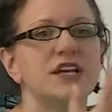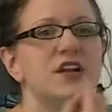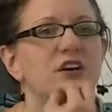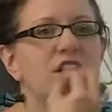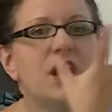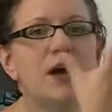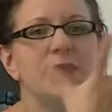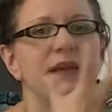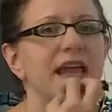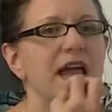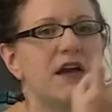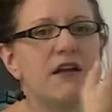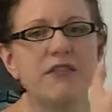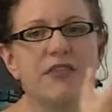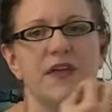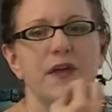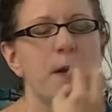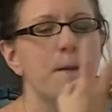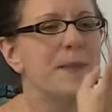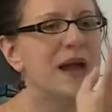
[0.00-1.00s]
that are coming out
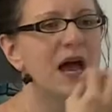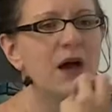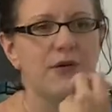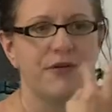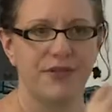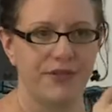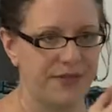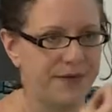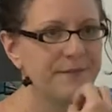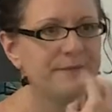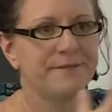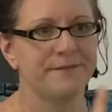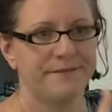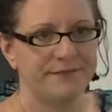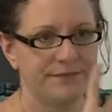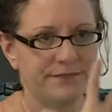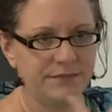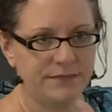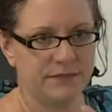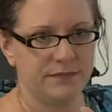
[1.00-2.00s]
of their mouth.
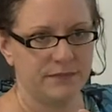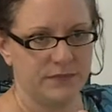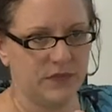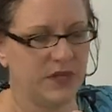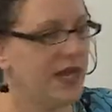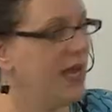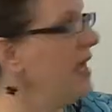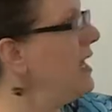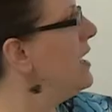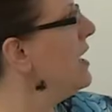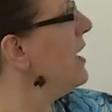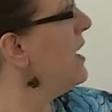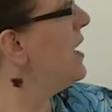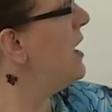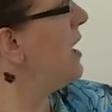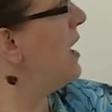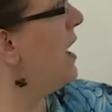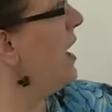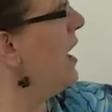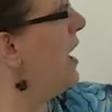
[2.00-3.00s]
Okay?
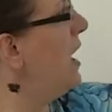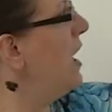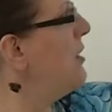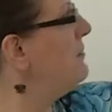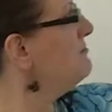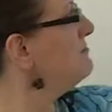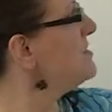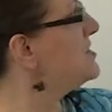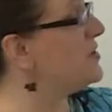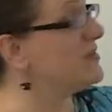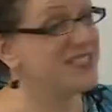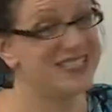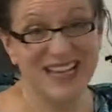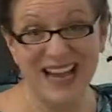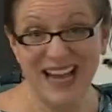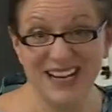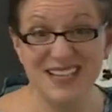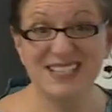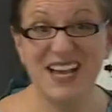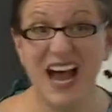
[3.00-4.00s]
Um, so it's not as